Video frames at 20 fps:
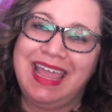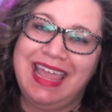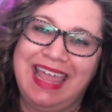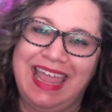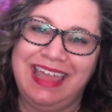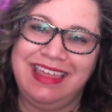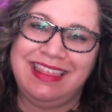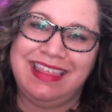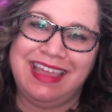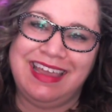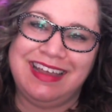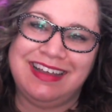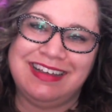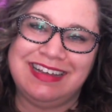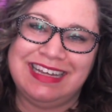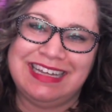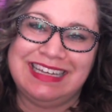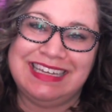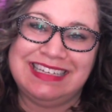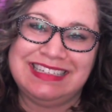Hey there,
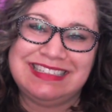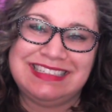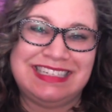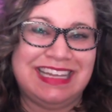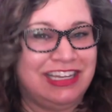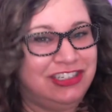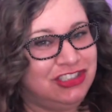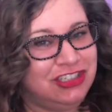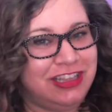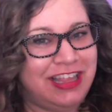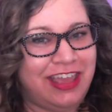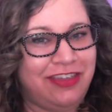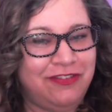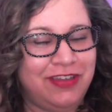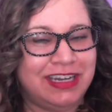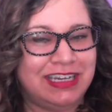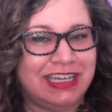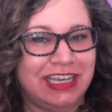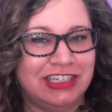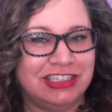it's Tasia like
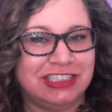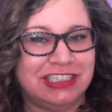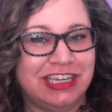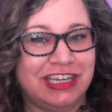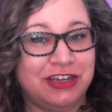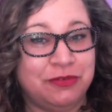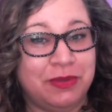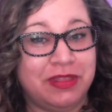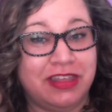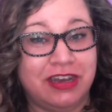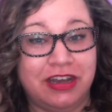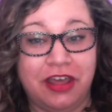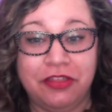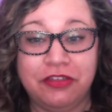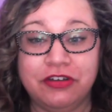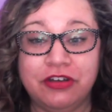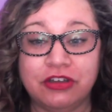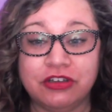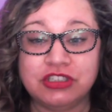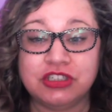Fantasia here with another
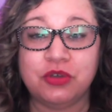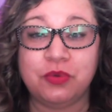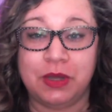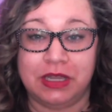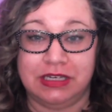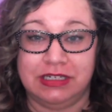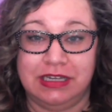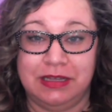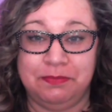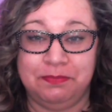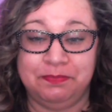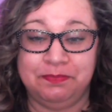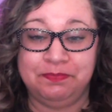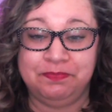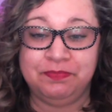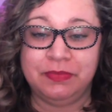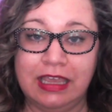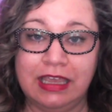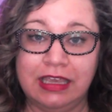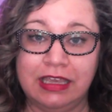Notion quick tip.
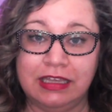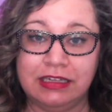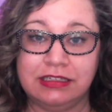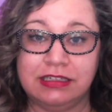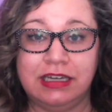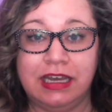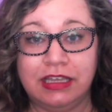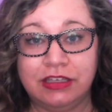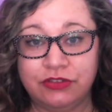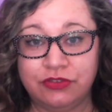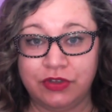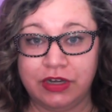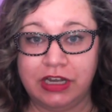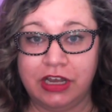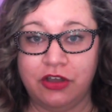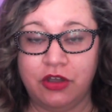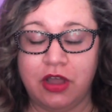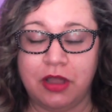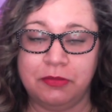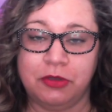In today's
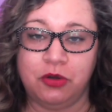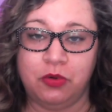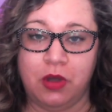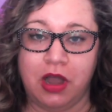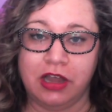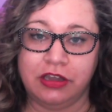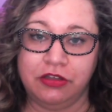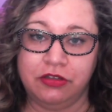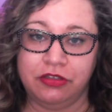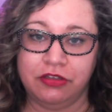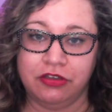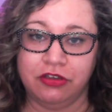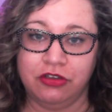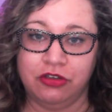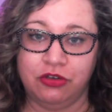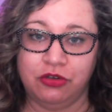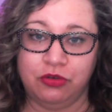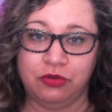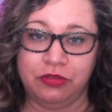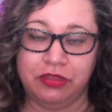video, I'm going to walk you
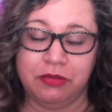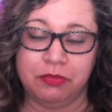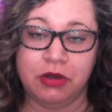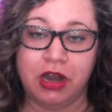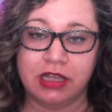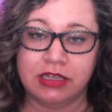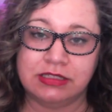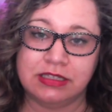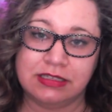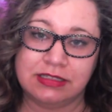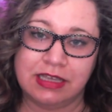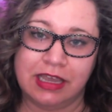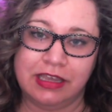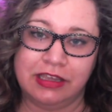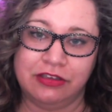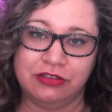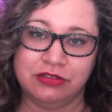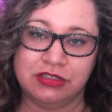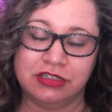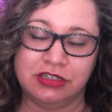through the process I
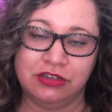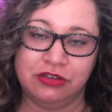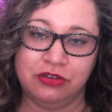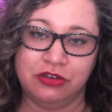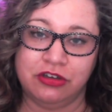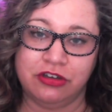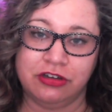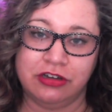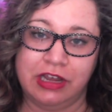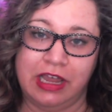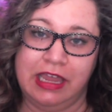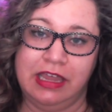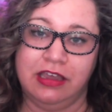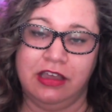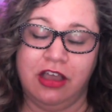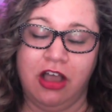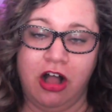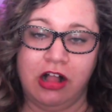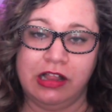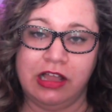use to create
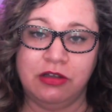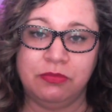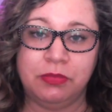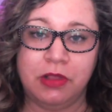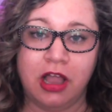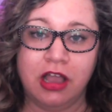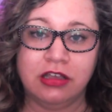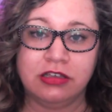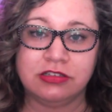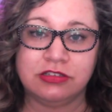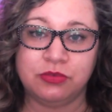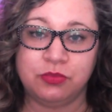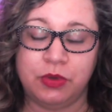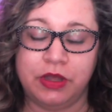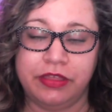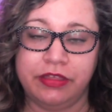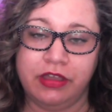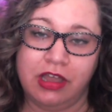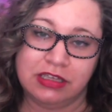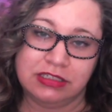callout blocks
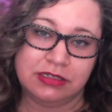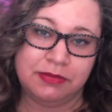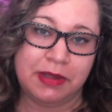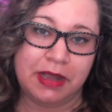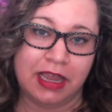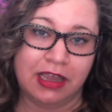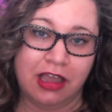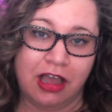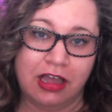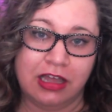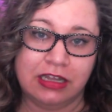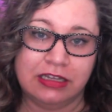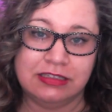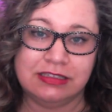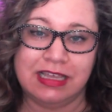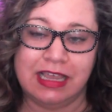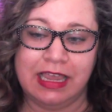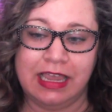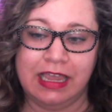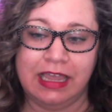with custom
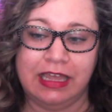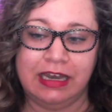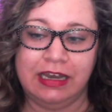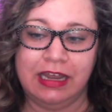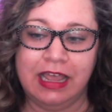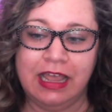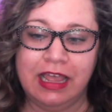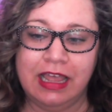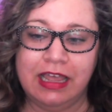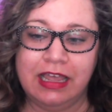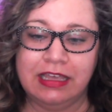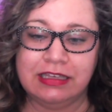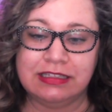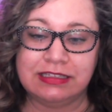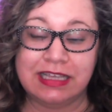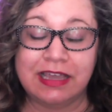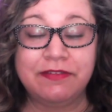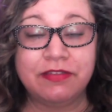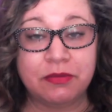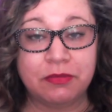icons and
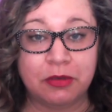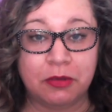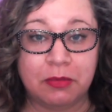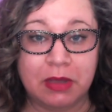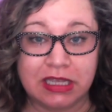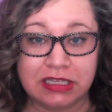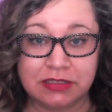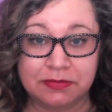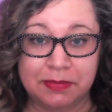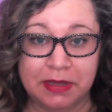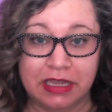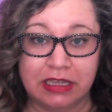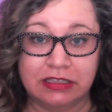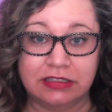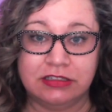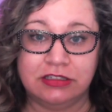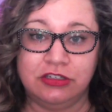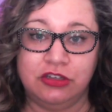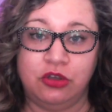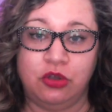save them in my
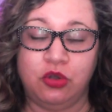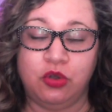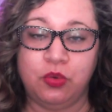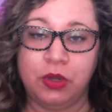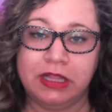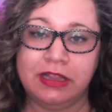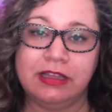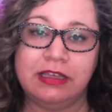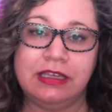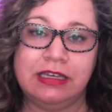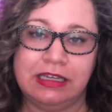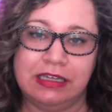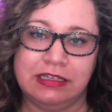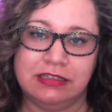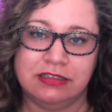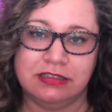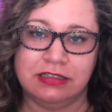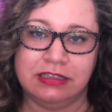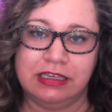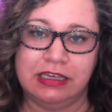space to quickly and
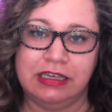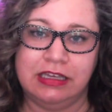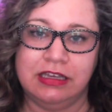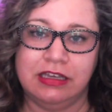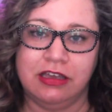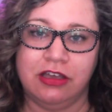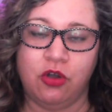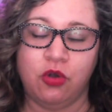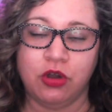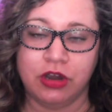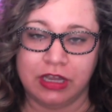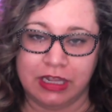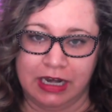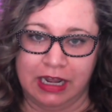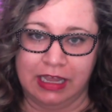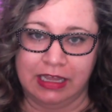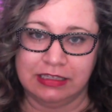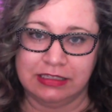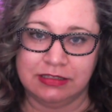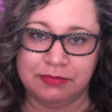easily
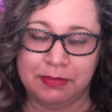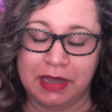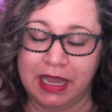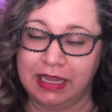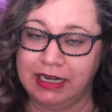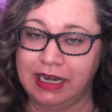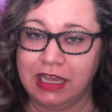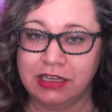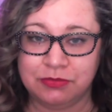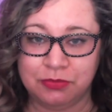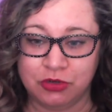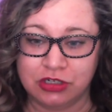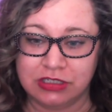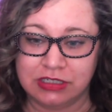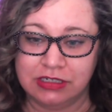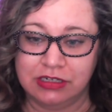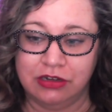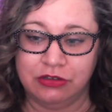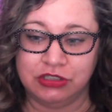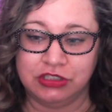organize my dashboards
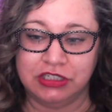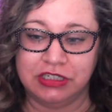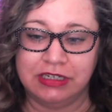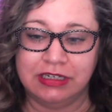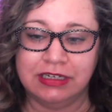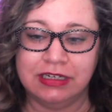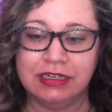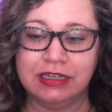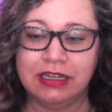in Notion.